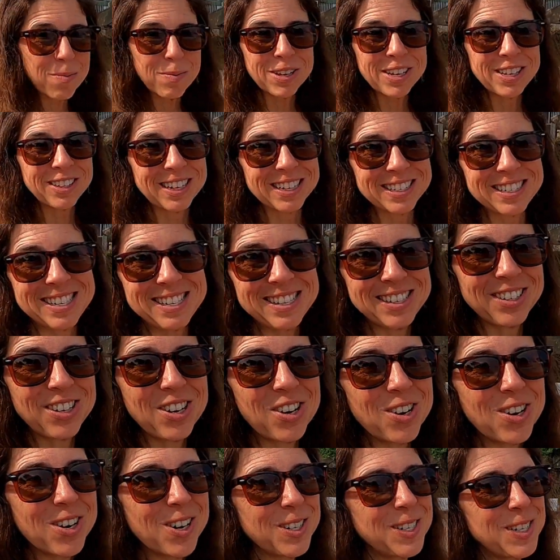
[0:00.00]
I've been collecting the
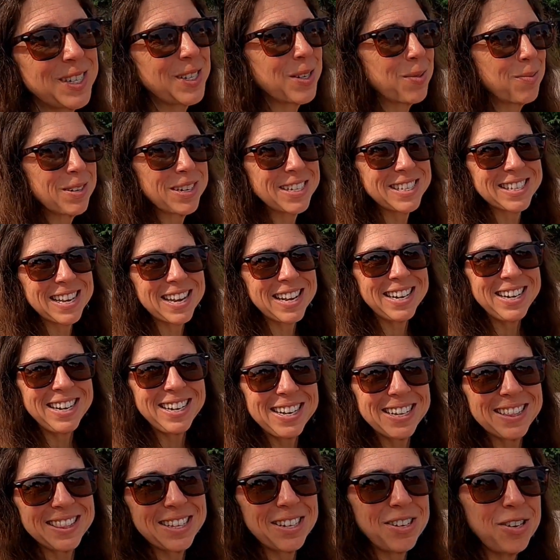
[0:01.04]
cards, so I'm excited
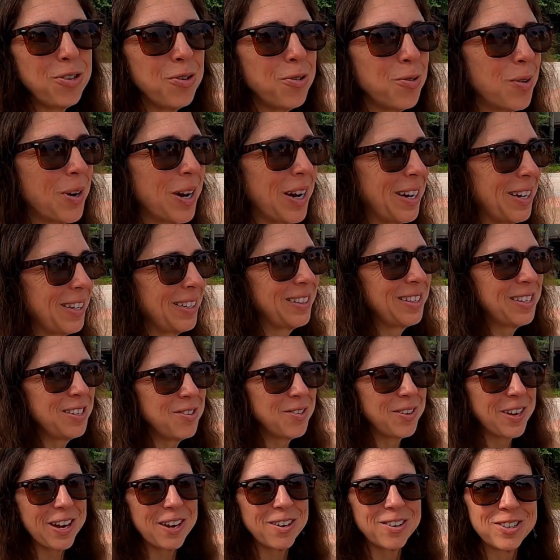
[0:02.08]
to get the new uh, the
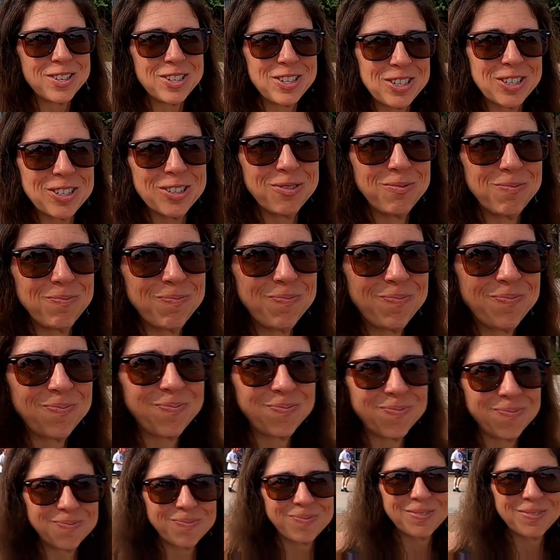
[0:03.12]
new character. Yep.